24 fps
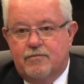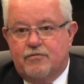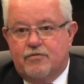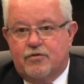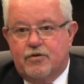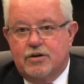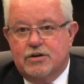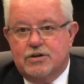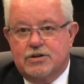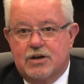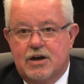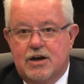
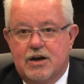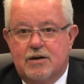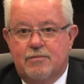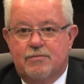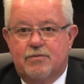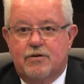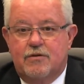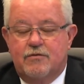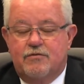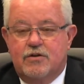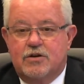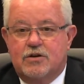For
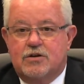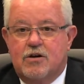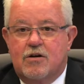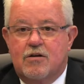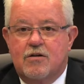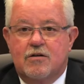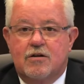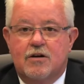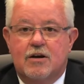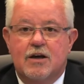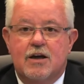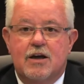example, if you
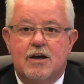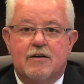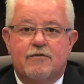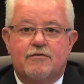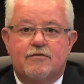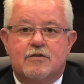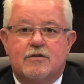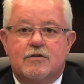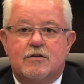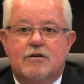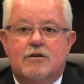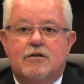turn
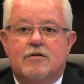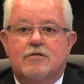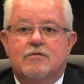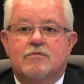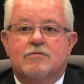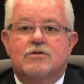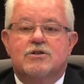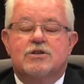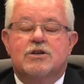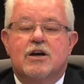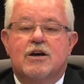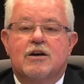left
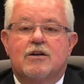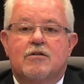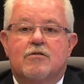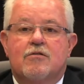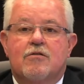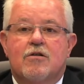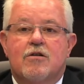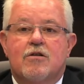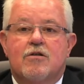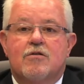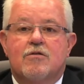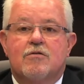on Shady
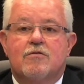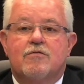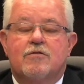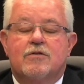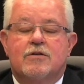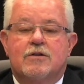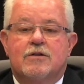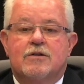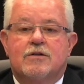Grove